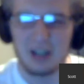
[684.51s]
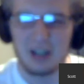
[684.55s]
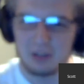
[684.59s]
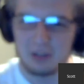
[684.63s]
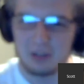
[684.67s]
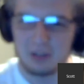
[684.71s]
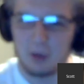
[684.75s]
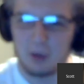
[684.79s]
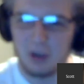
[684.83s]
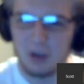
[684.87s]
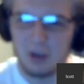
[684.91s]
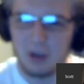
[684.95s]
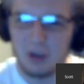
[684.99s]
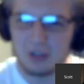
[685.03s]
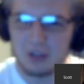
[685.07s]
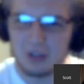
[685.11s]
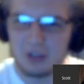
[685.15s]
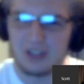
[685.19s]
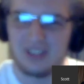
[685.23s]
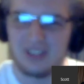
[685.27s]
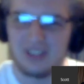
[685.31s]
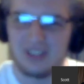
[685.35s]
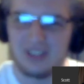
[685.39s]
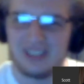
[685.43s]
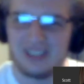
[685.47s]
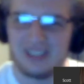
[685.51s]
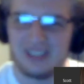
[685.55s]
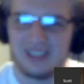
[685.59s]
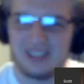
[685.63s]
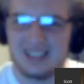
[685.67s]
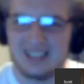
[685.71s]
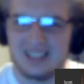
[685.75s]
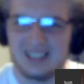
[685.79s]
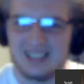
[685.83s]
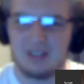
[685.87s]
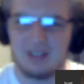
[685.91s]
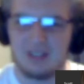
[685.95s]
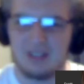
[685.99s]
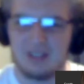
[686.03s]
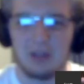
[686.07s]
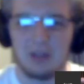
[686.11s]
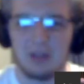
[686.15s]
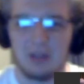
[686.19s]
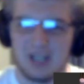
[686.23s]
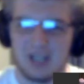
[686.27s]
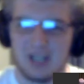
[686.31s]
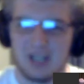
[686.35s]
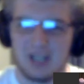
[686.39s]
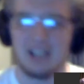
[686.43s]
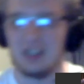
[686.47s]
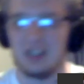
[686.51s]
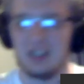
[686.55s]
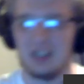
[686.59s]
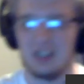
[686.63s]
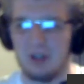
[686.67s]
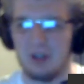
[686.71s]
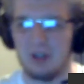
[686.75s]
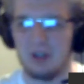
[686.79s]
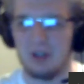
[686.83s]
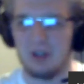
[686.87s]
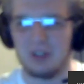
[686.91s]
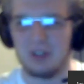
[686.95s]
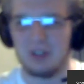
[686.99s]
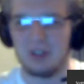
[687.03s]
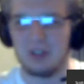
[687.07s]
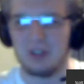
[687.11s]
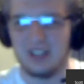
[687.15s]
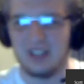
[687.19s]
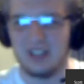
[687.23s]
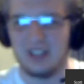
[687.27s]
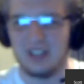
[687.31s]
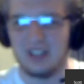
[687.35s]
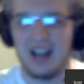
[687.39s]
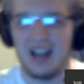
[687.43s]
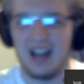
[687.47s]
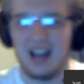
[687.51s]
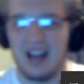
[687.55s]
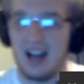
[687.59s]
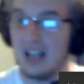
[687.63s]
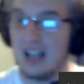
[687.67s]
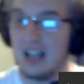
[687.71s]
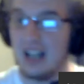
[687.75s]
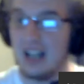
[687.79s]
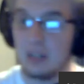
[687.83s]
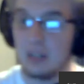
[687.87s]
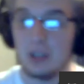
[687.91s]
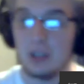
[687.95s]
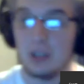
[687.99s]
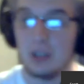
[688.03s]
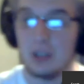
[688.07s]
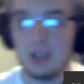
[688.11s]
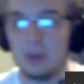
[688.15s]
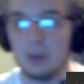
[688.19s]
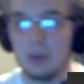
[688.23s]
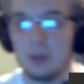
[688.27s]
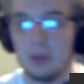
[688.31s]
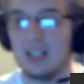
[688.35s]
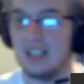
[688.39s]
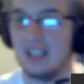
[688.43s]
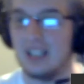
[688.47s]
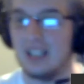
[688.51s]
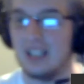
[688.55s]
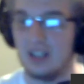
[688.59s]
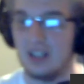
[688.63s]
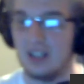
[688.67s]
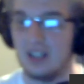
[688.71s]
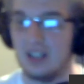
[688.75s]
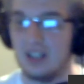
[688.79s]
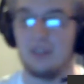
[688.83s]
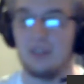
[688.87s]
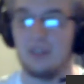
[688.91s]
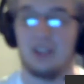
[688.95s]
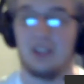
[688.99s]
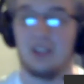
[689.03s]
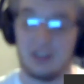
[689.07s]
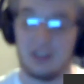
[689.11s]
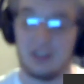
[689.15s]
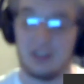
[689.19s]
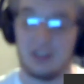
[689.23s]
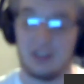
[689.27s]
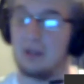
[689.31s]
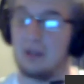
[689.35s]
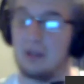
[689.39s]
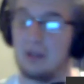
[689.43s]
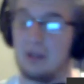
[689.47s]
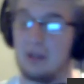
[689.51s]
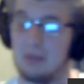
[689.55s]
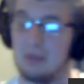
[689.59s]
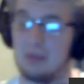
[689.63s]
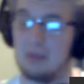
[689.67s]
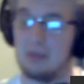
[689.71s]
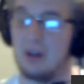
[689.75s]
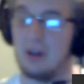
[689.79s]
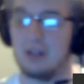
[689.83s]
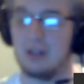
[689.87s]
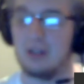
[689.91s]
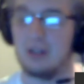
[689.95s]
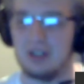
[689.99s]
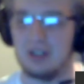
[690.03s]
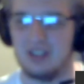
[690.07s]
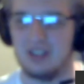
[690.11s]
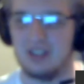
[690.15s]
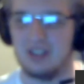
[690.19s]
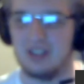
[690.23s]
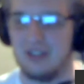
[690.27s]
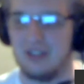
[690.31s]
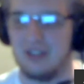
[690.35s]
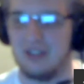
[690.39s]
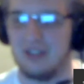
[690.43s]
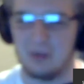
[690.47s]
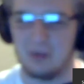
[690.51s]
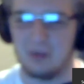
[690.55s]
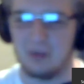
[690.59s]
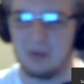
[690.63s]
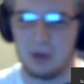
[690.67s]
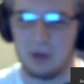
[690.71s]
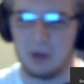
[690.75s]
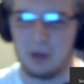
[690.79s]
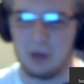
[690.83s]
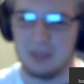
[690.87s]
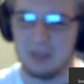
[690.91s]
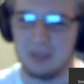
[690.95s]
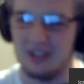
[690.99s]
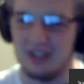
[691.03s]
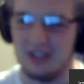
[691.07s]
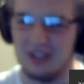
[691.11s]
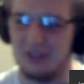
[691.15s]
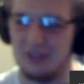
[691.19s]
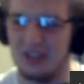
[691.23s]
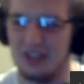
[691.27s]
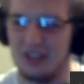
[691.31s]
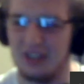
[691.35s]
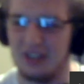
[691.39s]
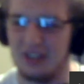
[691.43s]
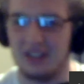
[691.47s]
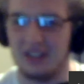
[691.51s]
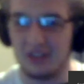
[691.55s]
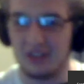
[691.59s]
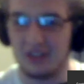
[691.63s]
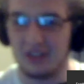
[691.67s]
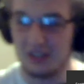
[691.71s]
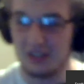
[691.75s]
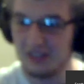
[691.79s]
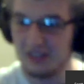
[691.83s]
Walsh? I'm going with Kaolin Walsh. Are you and Luke in love? This is a very important question. I think we've all been waiting to find the answer to.